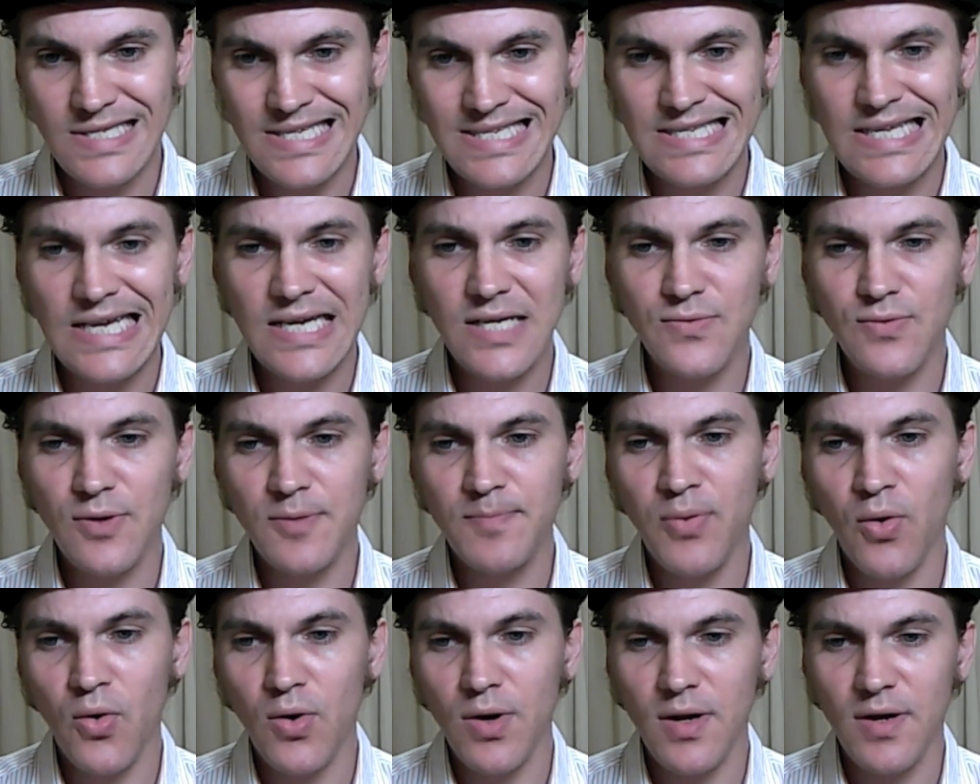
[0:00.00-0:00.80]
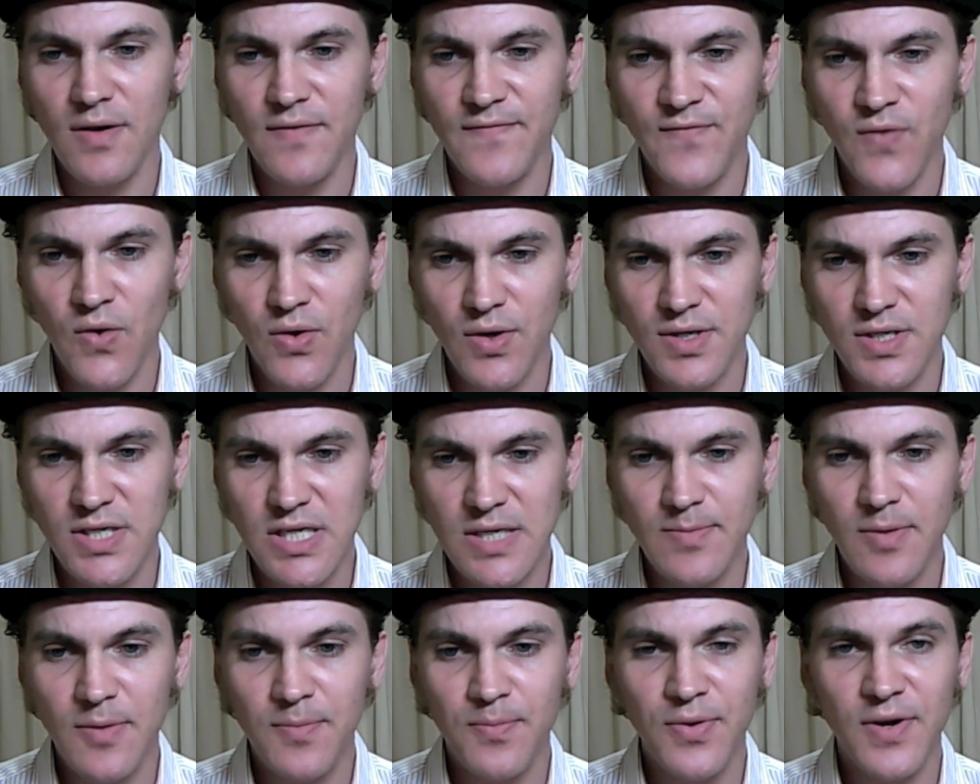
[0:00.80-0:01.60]
sixth report of
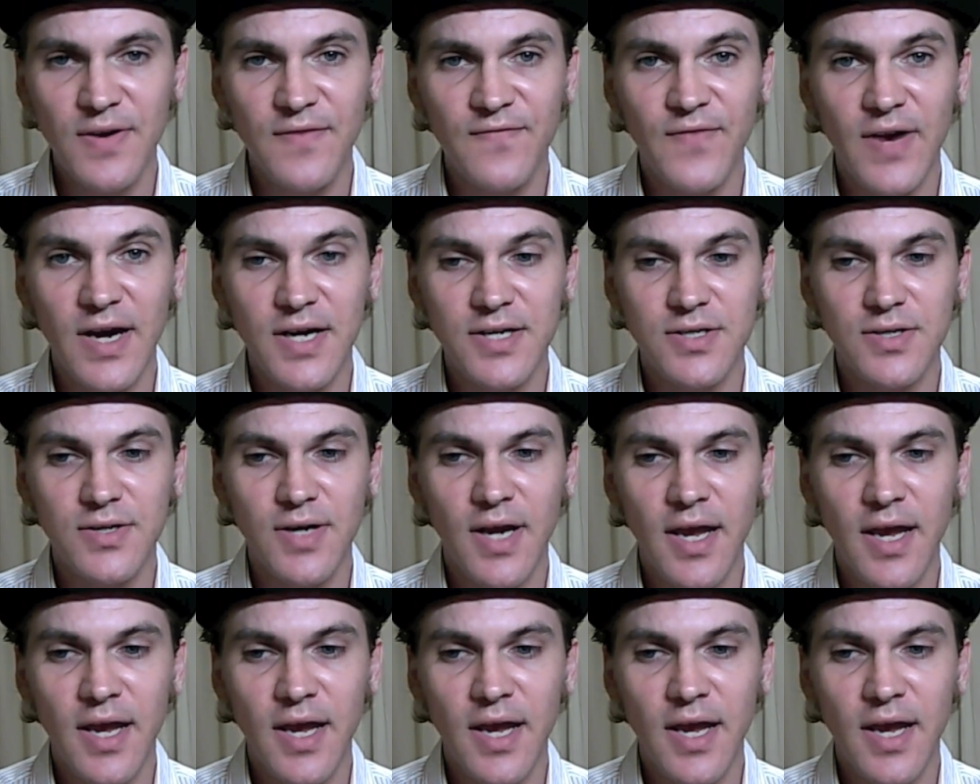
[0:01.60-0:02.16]
Fukushima Prefecture